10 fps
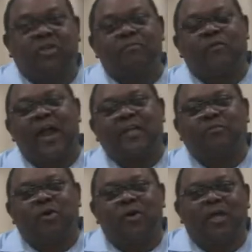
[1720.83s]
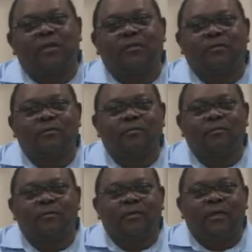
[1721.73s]
Jim Fry's boy.
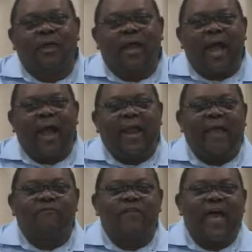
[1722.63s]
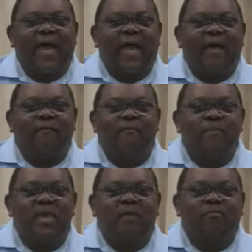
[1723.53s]
I got five
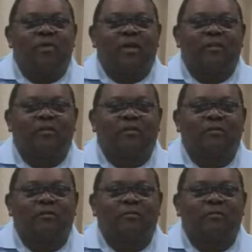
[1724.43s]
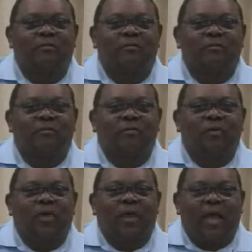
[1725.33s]
big brothers.
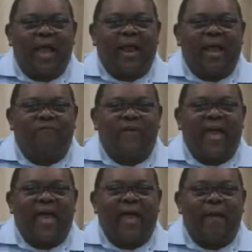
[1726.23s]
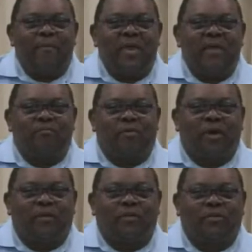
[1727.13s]
I got five big
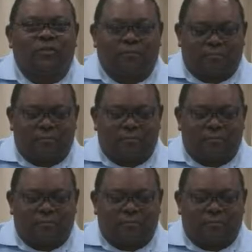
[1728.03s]
brothers.